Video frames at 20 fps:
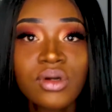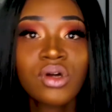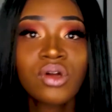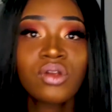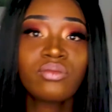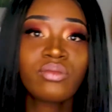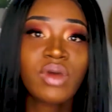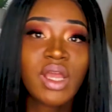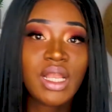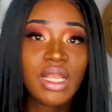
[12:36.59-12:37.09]

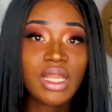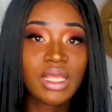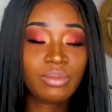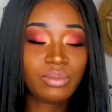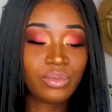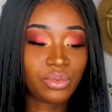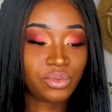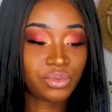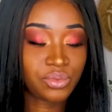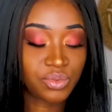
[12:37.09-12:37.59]
on my
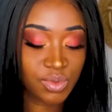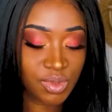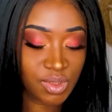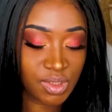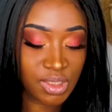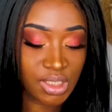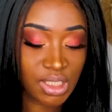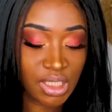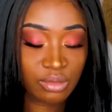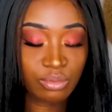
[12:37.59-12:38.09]

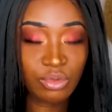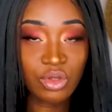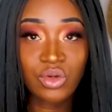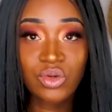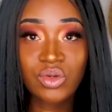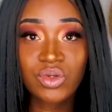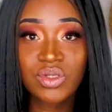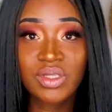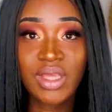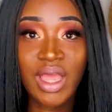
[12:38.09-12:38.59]
lipstick
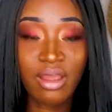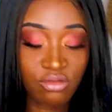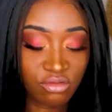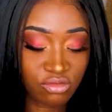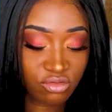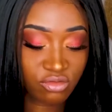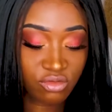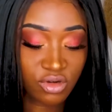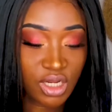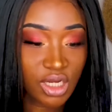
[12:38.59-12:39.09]
because I
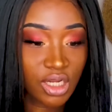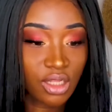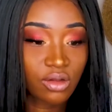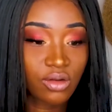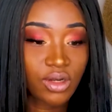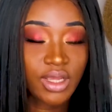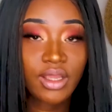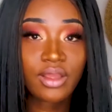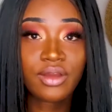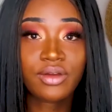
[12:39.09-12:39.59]
really
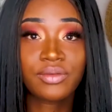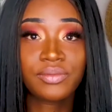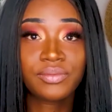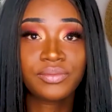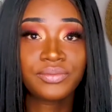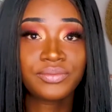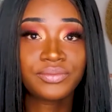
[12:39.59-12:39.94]
don't like it.